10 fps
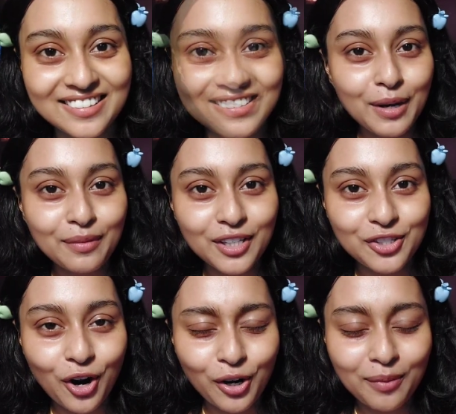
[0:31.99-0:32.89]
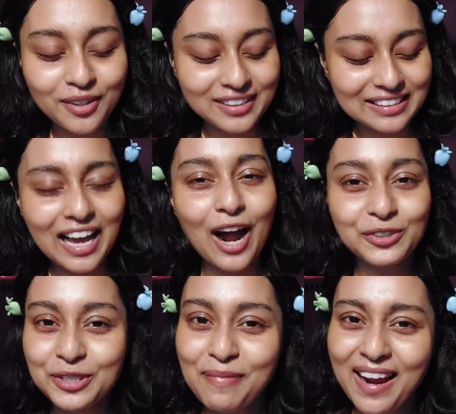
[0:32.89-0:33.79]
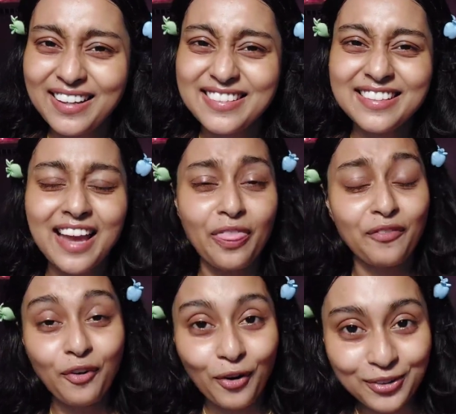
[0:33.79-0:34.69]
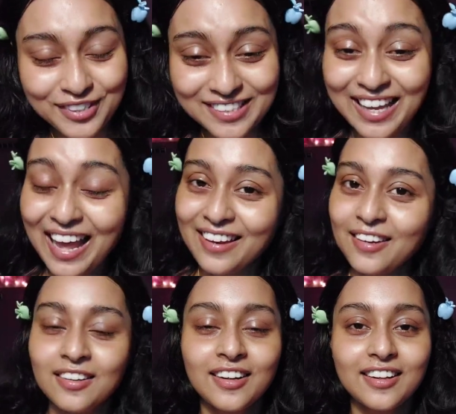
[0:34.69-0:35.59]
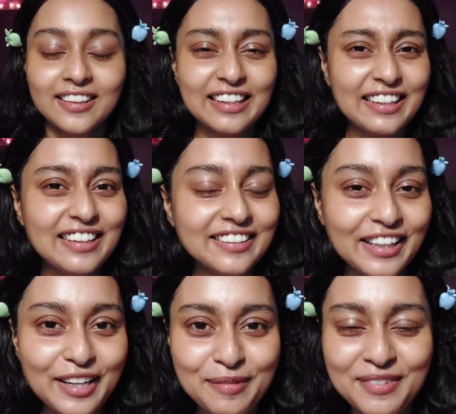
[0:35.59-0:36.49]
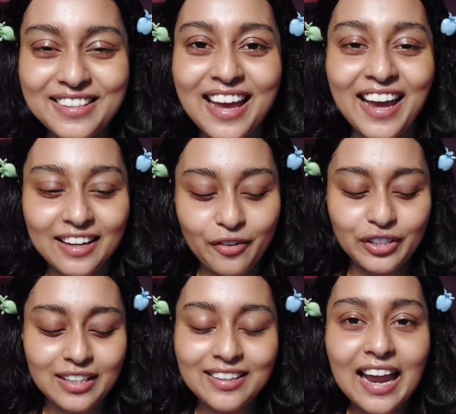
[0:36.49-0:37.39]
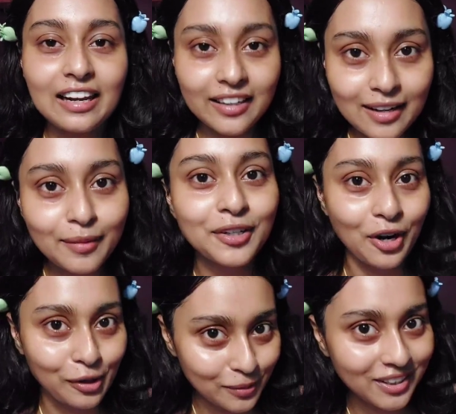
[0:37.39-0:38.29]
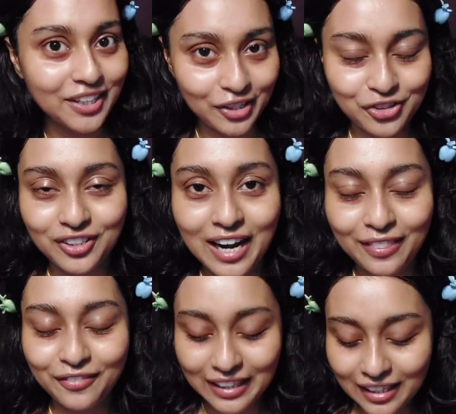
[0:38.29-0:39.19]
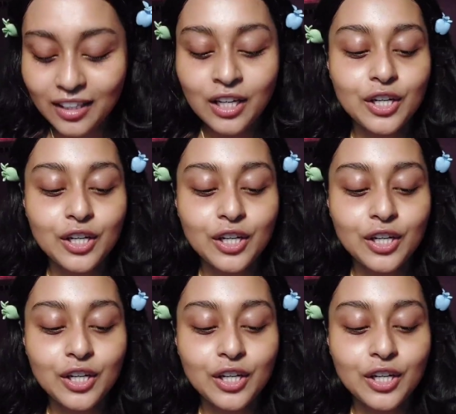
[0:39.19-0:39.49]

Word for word: So I'm gonna talk about the outer packaging and the fonts and the color themes and everything, and later I'm gonna talk about the texture and the peeling.